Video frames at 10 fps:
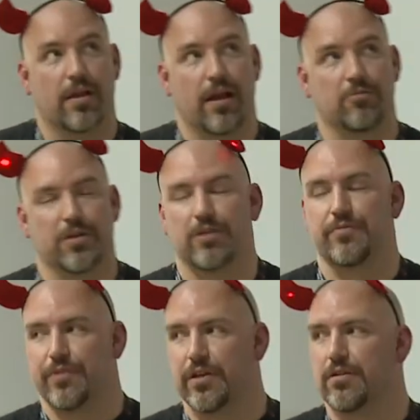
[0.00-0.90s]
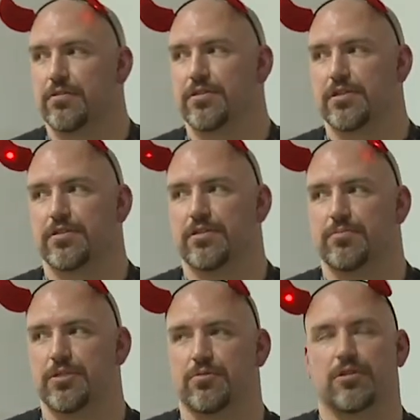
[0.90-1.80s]
configure the system
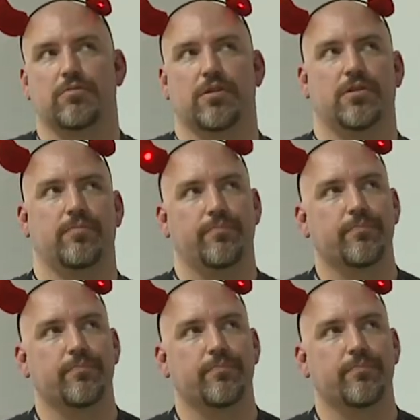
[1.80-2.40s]
to work with it.